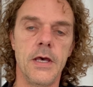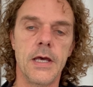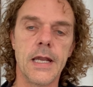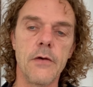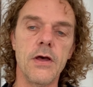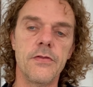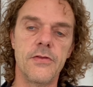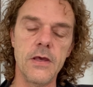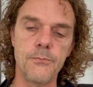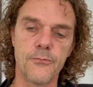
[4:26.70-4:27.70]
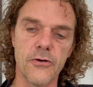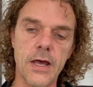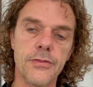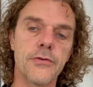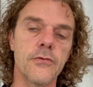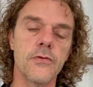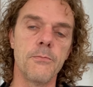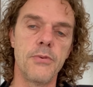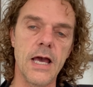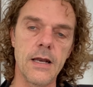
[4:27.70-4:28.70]
Now, a deep breath to the
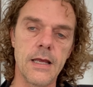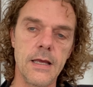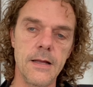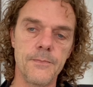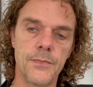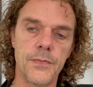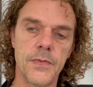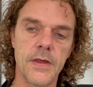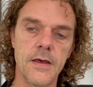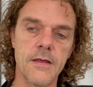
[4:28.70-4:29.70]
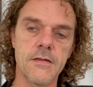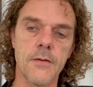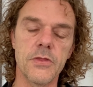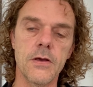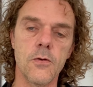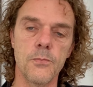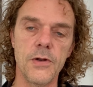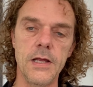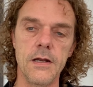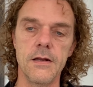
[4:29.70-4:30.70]
belly is something
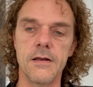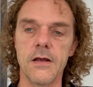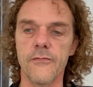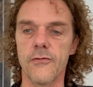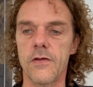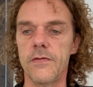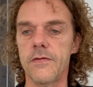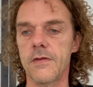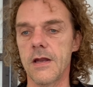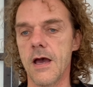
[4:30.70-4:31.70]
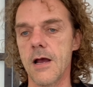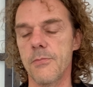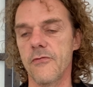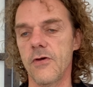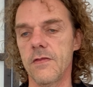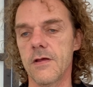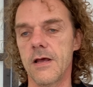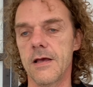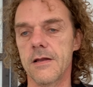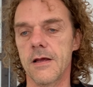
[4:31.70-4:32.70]
completely different than
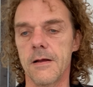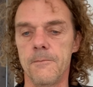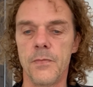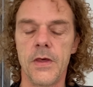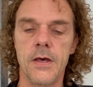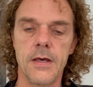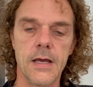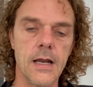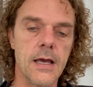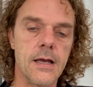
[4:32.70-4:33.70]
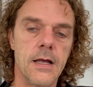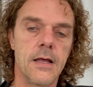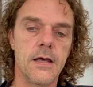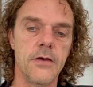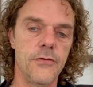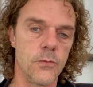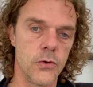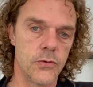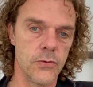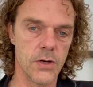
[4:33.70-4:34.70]
hyperventilating. If you
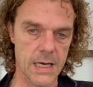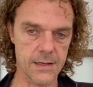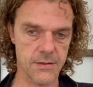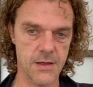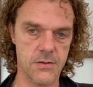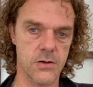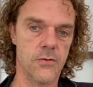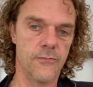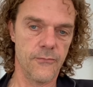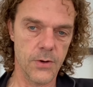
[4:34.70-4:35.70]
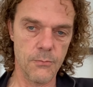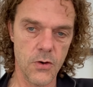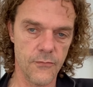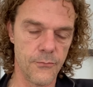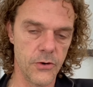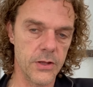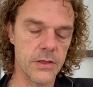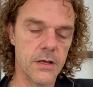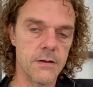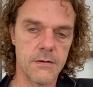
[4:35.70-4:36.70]
would do a session of Wim Hof
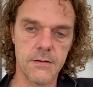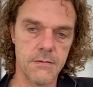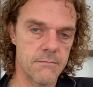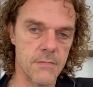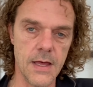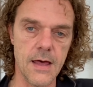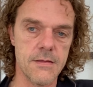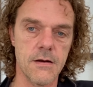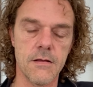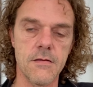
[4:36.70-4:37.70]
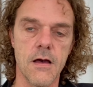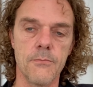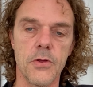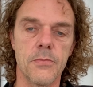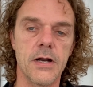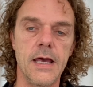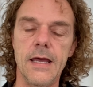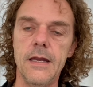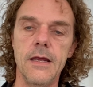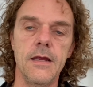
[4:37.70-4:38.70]
breathing as an example, but
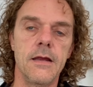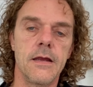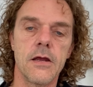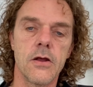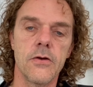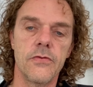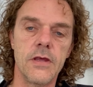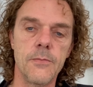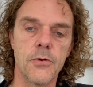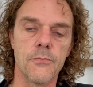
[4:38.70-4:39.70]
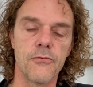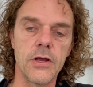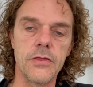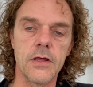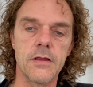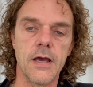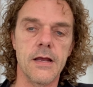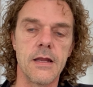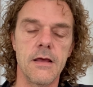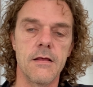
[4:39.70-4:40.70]
any, deeper breathing
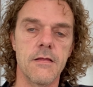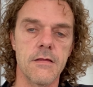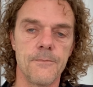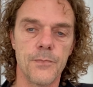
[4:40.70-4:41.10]
techniques